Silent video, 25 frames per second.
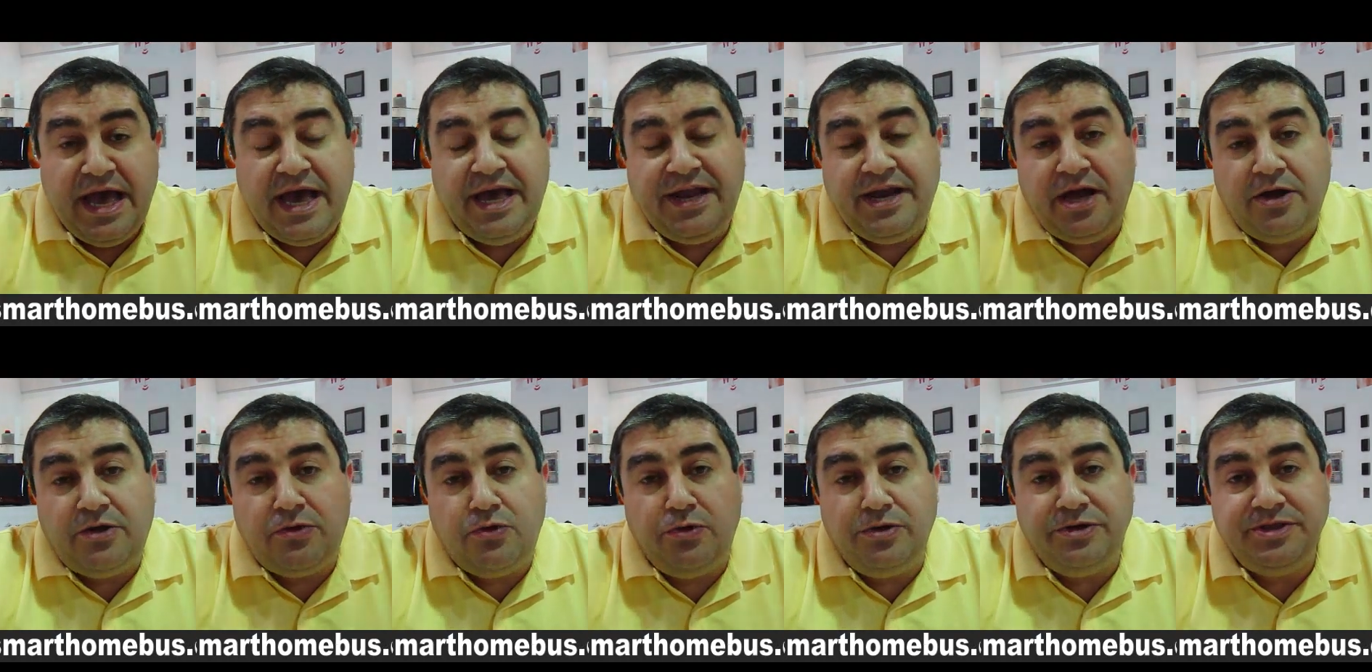and
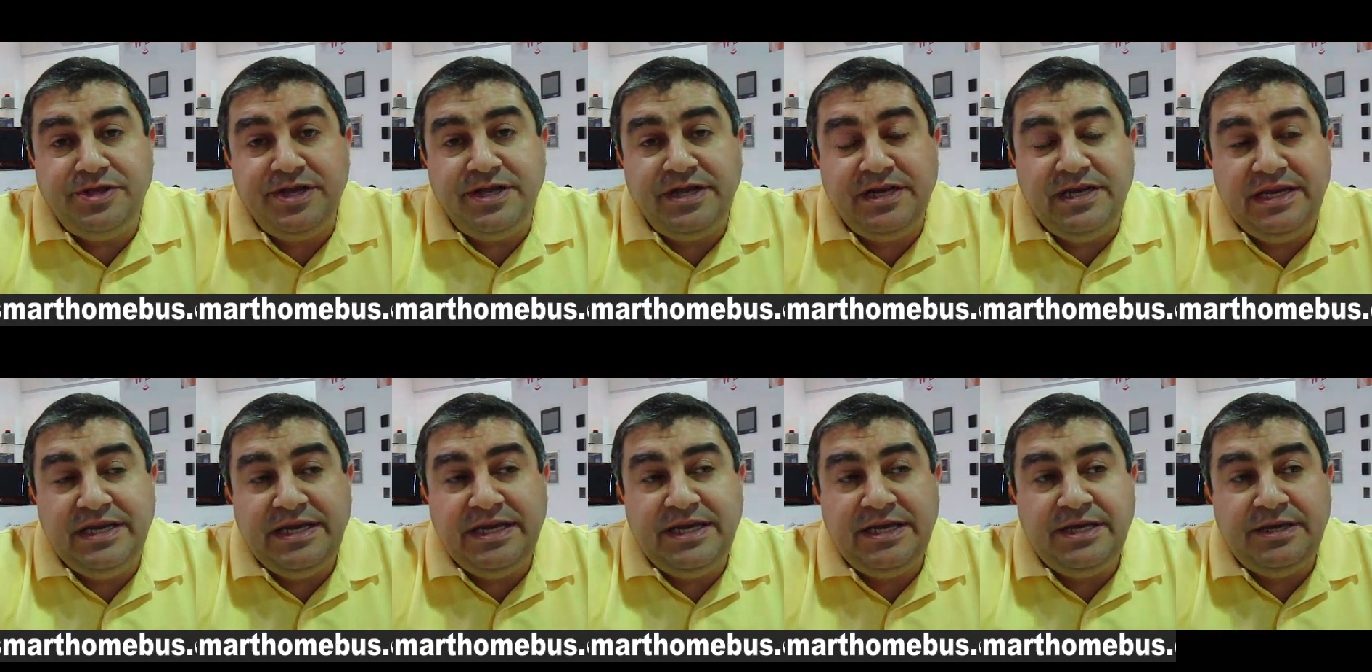
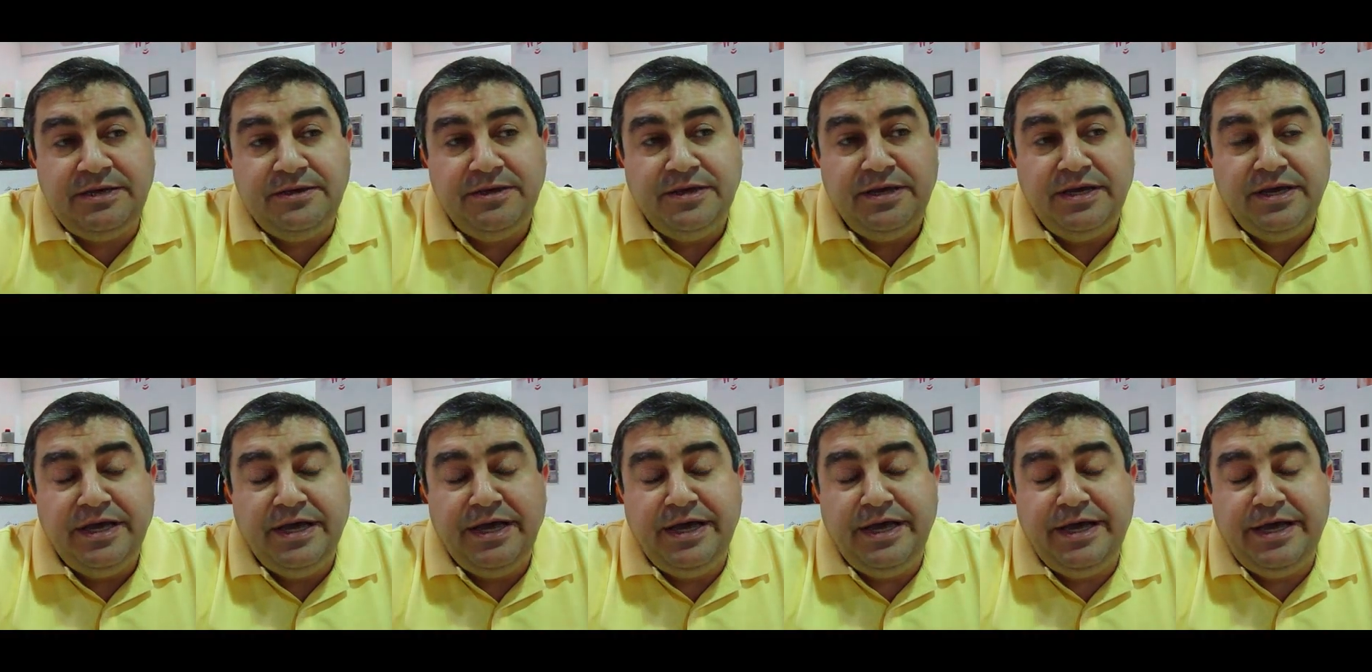accordingly, uh, uh,
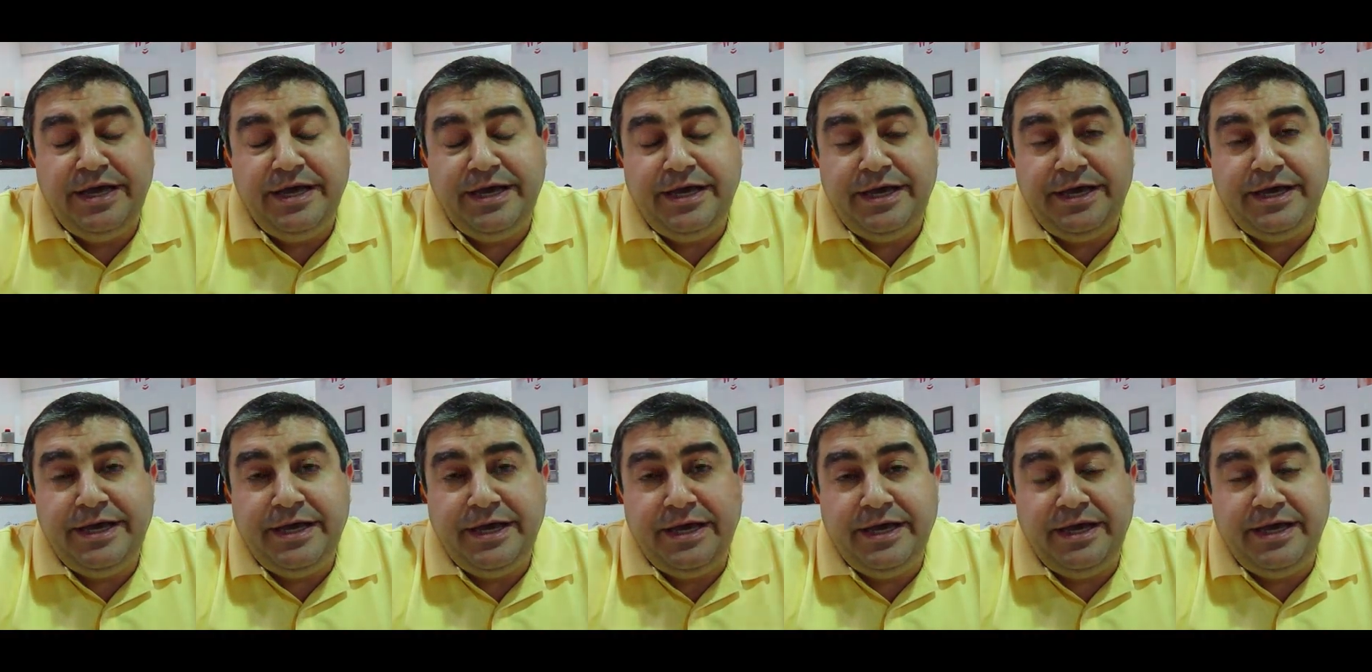
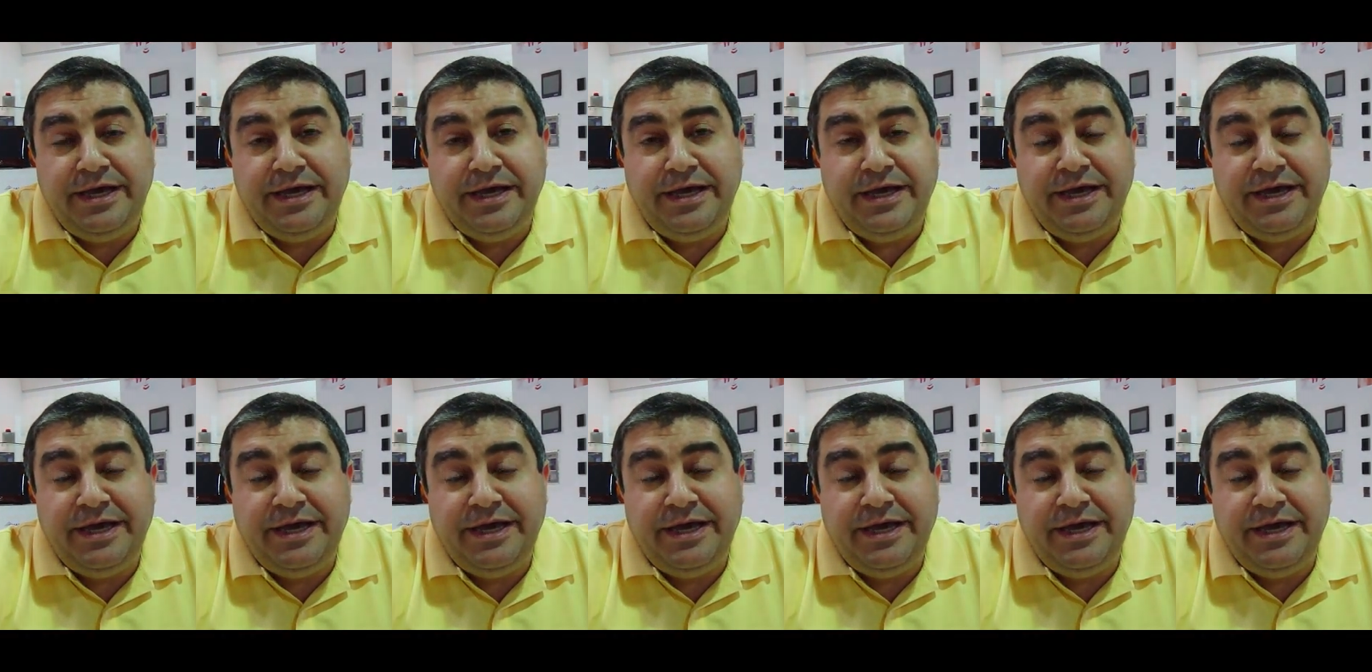uh,